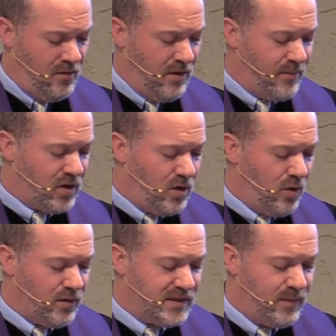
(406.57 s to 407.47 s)
Robert
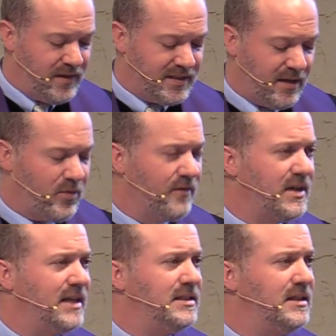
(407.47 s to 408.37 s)
Cole spent the summer of
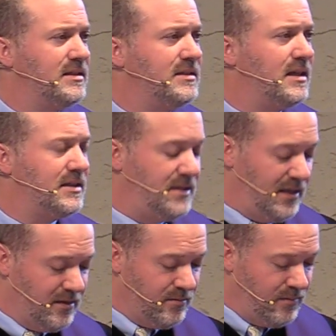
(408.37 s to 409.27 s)

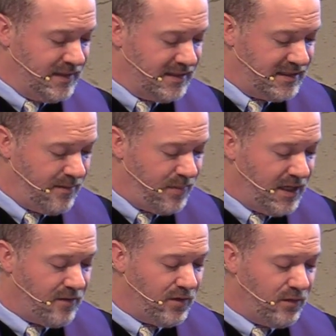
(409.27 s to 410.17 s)
1960 in
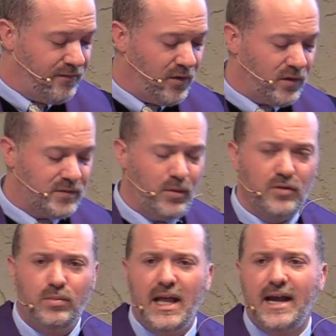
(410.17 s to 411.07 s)
Mississippi interviewing folks
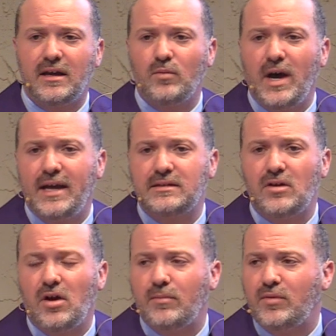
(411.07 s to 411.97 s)
both black and white
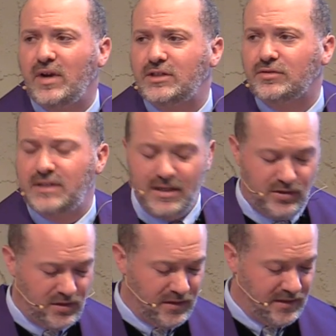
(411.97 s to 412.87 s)
caught up in racial
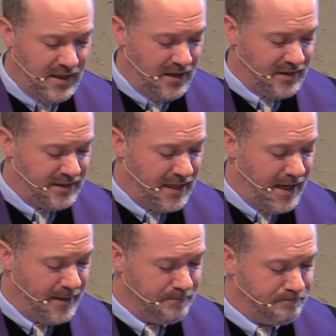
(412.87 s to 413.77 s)
tensions there at the
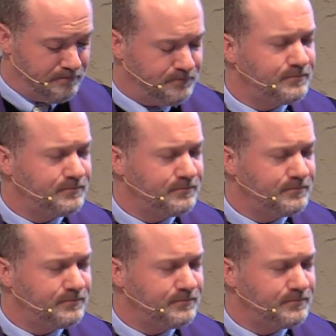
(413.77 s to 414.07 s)
time.